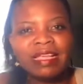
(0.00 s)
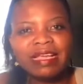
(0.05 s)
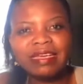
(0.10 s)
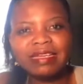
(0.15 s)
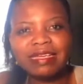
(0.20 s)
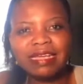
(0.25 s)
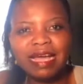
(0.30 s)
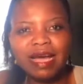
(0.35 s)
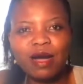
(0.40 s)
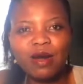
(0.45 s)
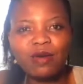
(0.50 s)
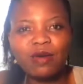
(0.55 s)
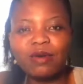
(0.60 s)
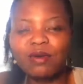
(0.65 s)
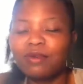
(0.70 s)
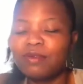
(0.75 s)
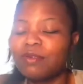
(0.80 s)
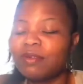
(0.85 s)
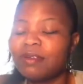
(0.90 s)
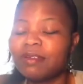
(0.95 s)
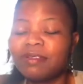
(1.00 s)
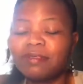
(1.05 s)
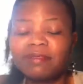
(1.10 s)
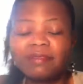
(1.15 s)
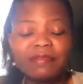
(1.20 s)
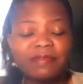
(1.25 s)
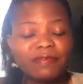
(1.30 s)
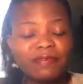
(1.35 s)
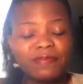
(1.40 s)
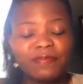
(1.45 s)
Now,
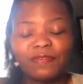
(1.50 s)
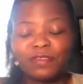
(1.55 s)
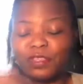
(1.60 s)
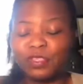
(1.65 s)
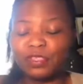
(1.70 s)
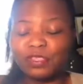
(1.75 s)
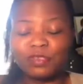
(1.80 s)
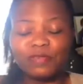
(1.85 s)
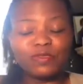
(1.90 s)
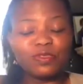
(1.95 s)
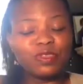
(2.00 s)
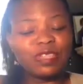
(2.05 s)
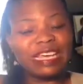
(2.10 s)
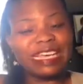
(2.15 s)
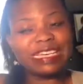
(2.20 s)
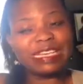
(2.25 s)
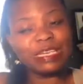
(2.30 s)
for those of you that